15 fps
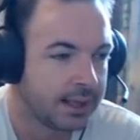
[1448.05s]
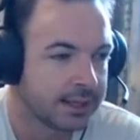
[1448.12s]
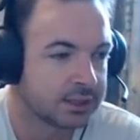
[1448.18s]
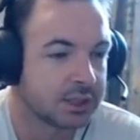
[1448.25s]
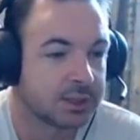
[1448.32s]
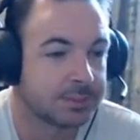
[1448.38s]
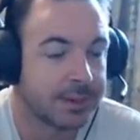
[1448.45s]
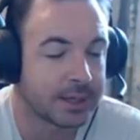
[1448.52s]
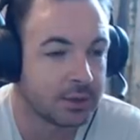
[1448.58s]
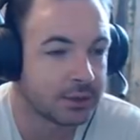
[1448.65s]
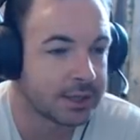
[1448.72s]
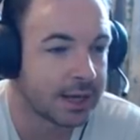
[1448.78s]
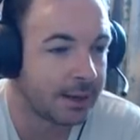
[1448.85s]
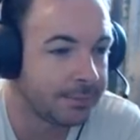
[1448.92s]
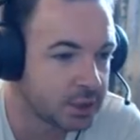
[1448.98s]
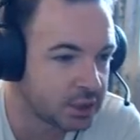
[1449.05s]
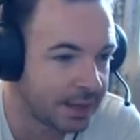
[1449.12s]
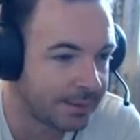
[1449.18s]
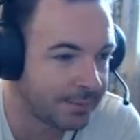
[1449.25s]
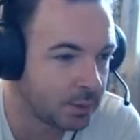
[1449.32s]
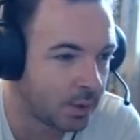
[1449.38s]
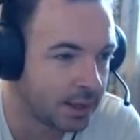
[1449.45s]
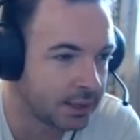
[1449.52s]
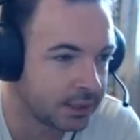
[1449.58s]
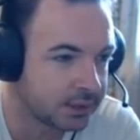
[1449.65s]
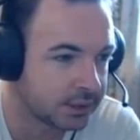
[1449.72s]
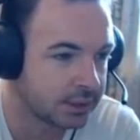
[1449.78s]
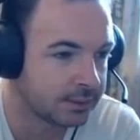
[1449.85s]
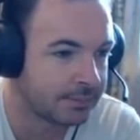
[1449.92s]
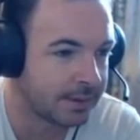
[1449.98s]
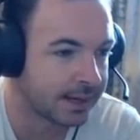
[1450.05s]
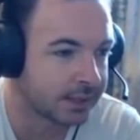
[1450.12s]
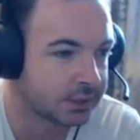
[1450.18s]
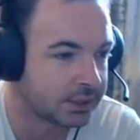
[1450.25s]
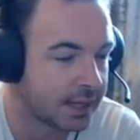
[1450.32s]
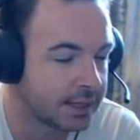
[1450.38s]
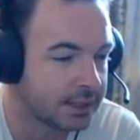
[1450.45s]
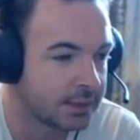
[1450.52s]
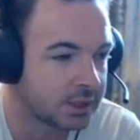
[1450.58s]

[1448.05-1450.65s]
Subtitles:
because the Speculo can't be jammed while he's in Marcus State,